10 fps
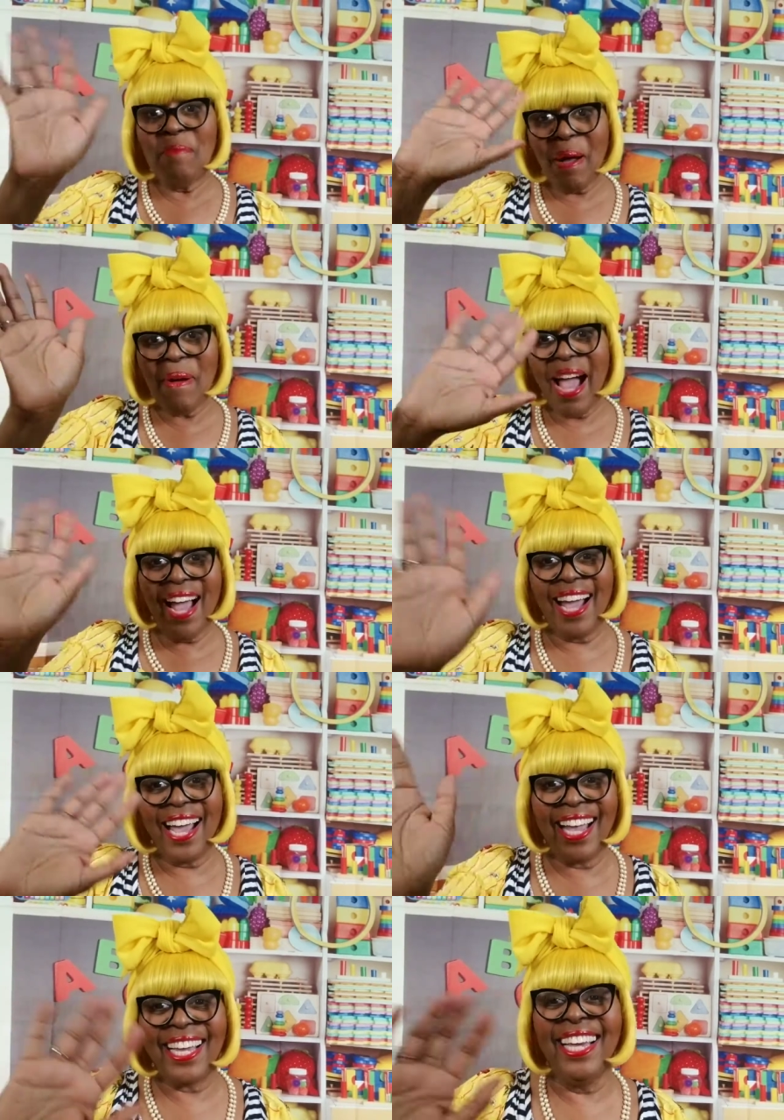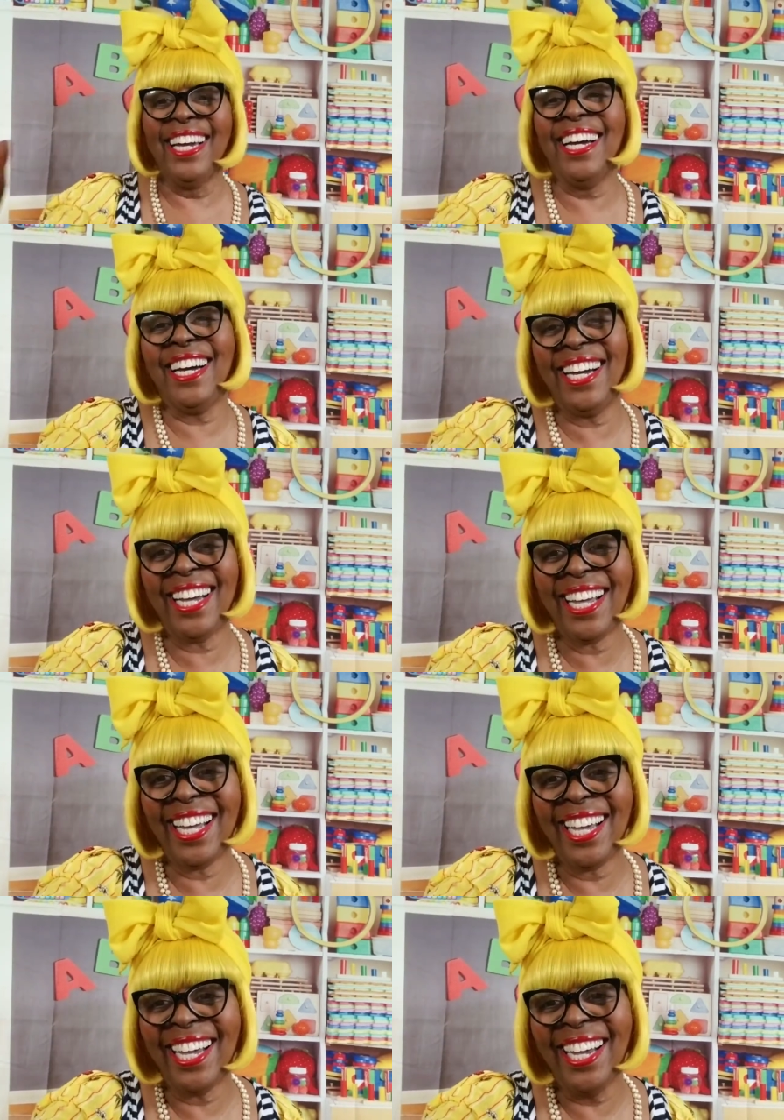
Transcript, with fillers: Bye-bye.